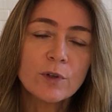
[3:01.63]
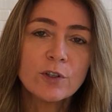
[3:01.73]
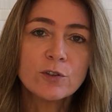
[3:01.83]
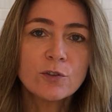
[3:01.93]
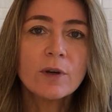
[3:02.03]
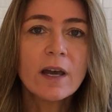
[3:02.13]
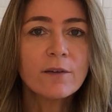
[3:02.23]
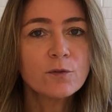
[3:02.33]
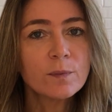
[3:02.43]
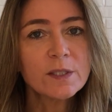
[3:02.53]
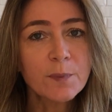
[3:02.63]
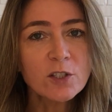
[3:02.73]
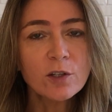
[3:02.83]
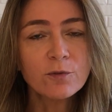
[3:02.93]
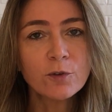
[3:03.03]
where you do have,
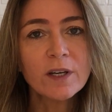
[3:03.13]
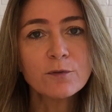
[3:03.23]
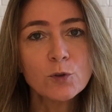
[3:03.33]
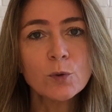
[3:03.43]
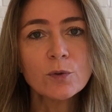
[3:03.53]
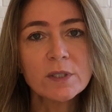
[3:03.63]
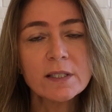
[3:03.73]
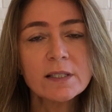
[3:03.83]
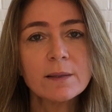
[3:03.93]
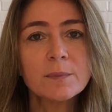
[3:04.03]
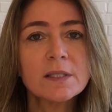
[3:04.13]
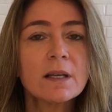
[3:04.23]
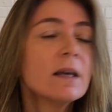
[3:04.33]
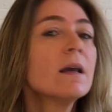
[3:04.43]
especially if you have dual systems